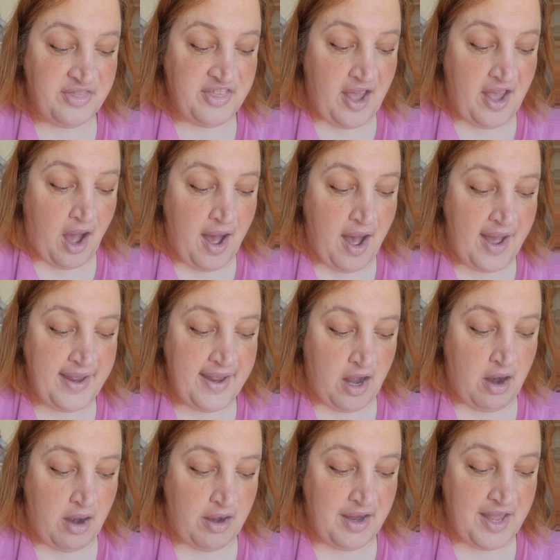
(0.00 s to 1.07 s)
the
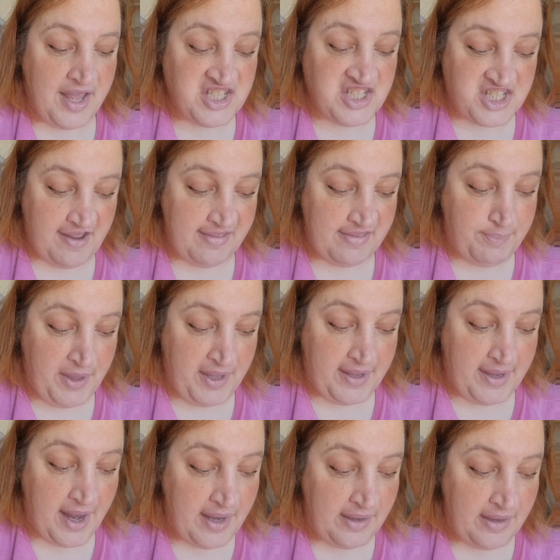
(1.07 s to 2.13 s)

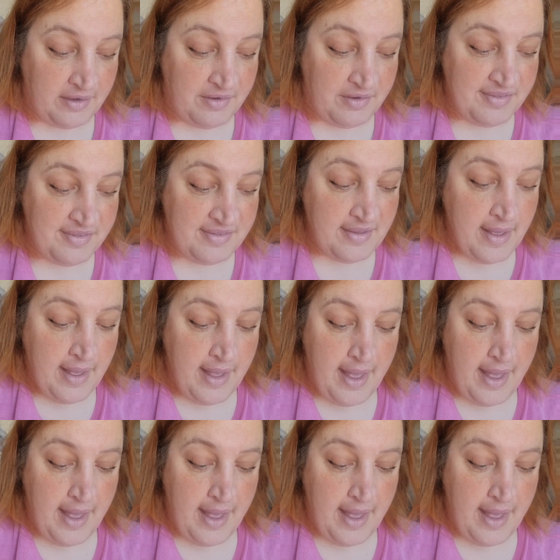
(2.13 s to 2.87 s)
IRHSP colors,